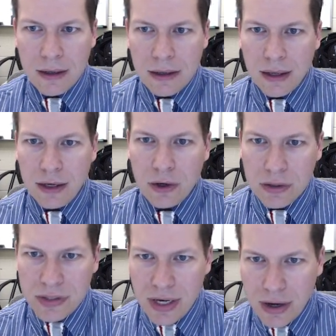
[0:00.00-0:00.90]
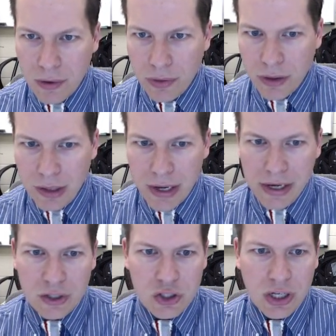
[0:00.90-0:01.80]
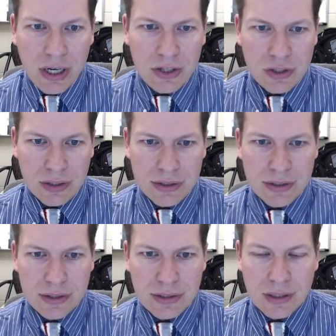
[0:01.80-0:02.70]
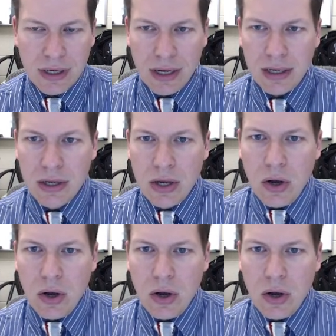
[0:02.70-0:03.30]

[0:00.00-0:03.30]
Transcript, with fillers: Okay, notice how the line changes, okay?